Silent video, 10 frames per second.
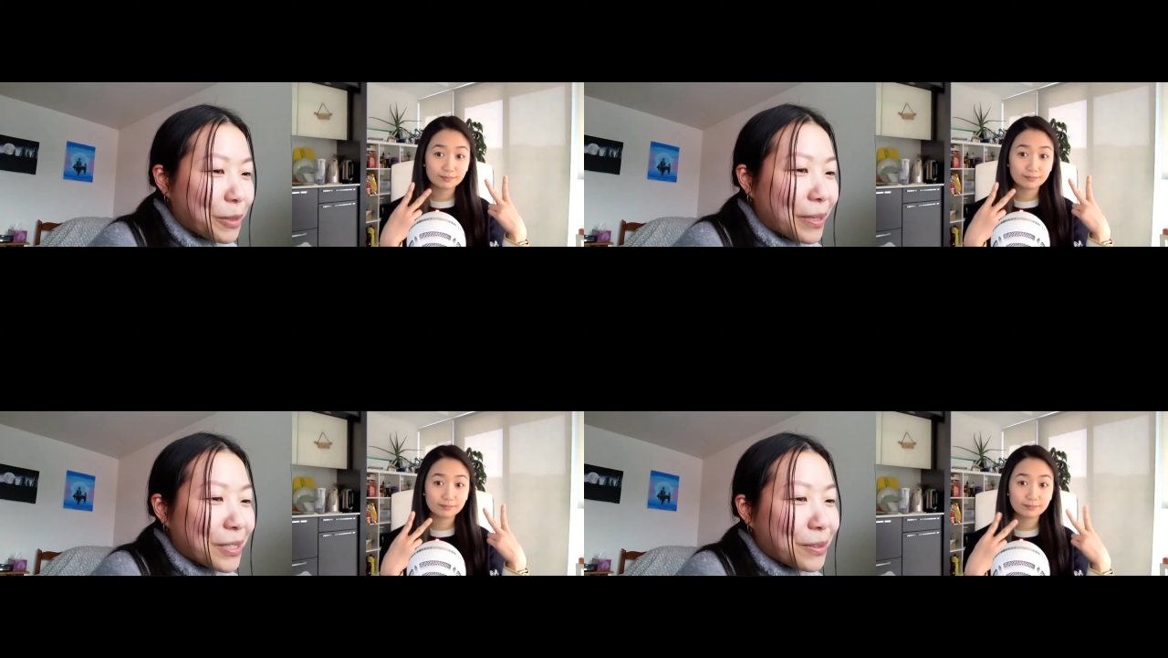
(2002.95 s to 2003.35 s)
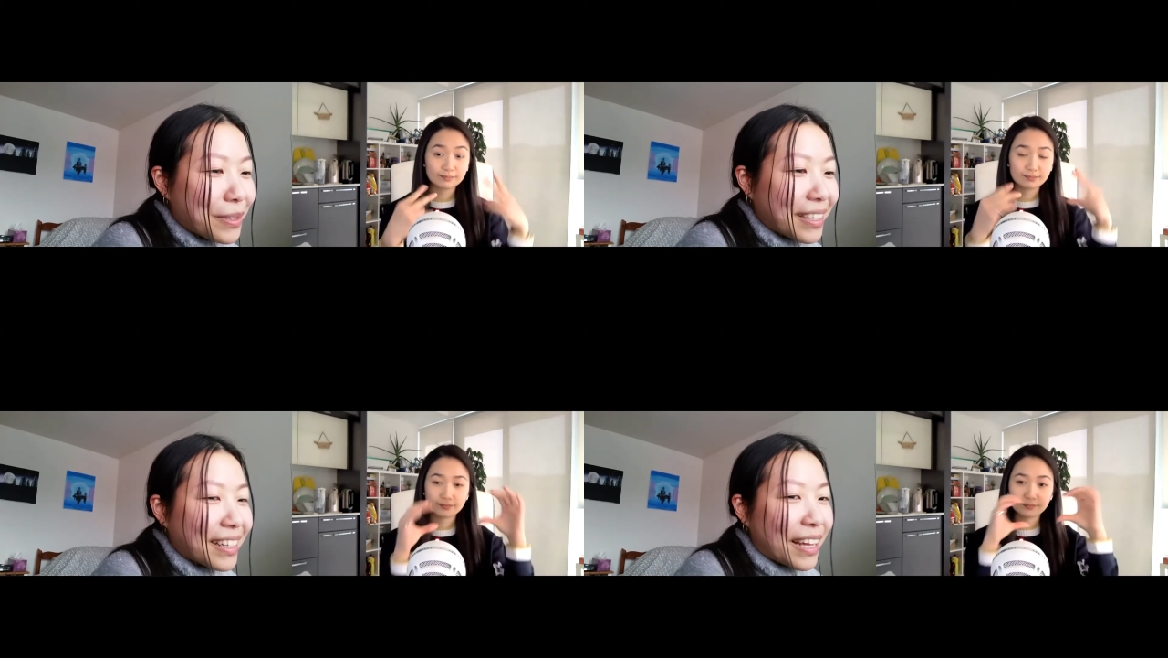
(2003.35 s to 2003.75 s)
Speaker 1: We went to
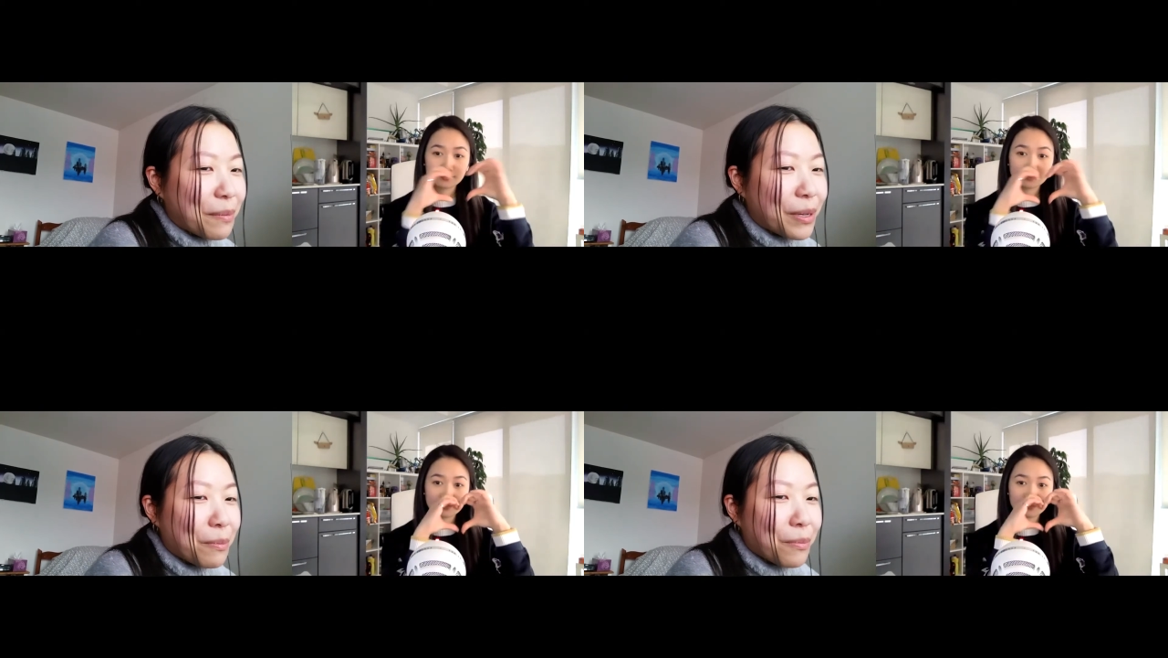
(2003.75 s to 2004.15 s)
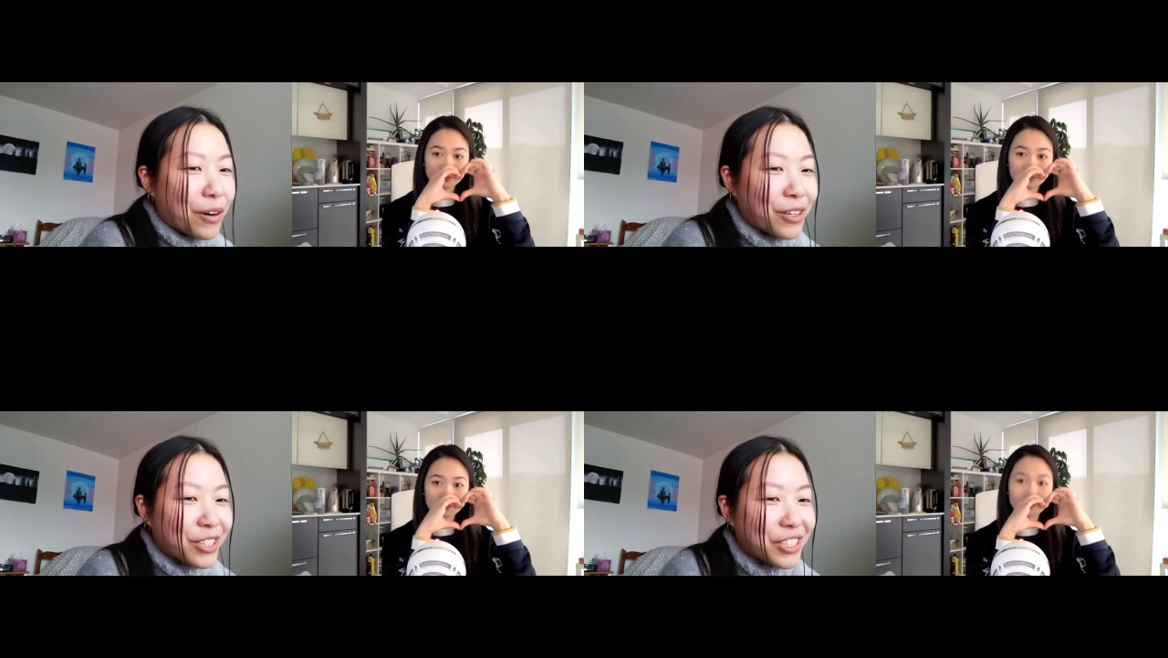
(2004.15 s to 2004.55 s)
the climate
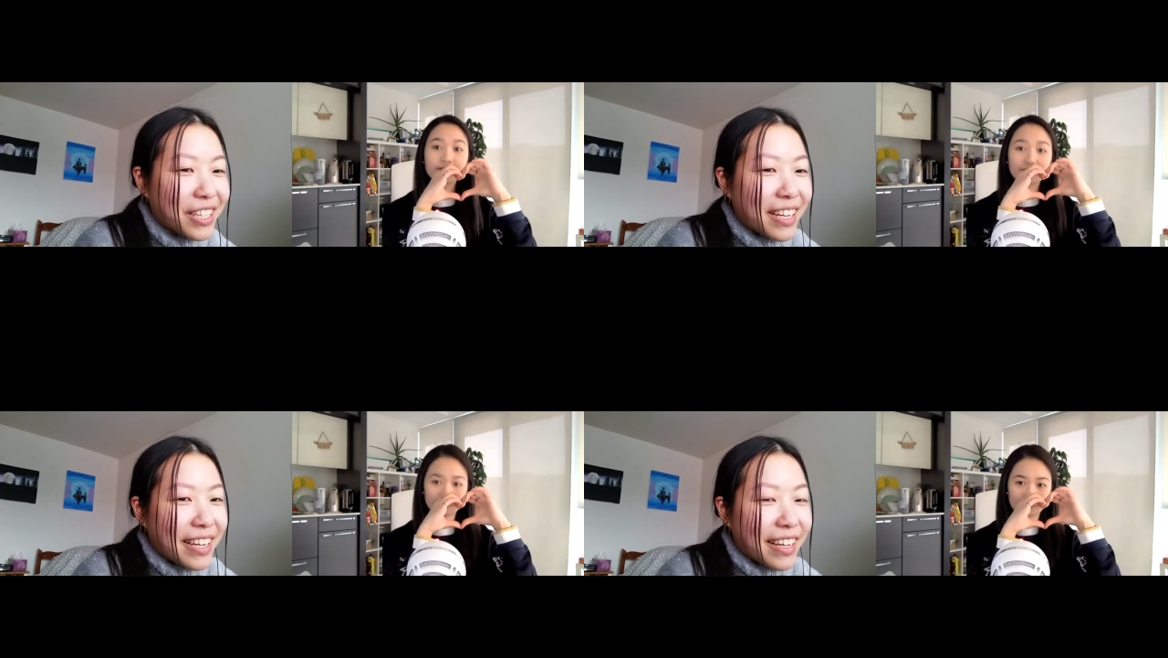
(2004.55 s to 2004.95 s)
march